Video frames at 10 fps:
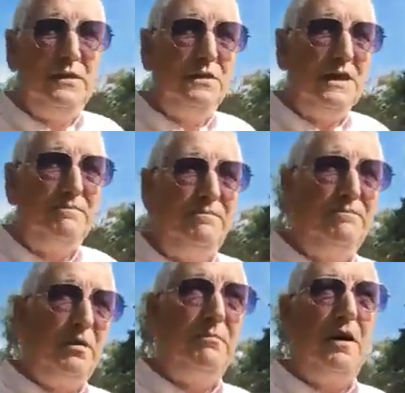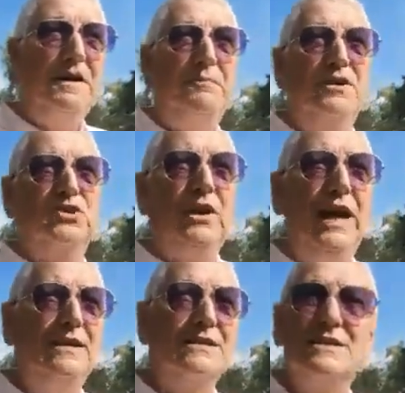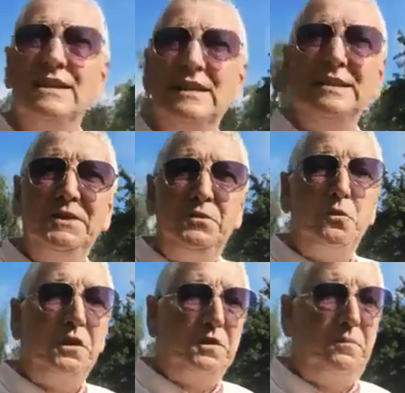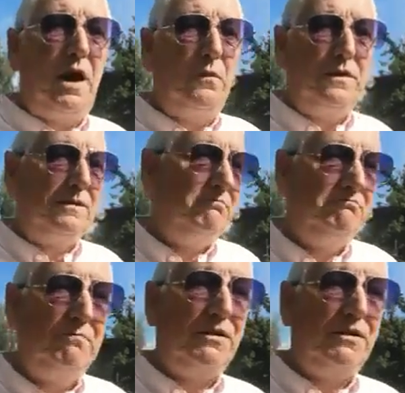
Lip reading: We could get bombarded with traders who want you to part with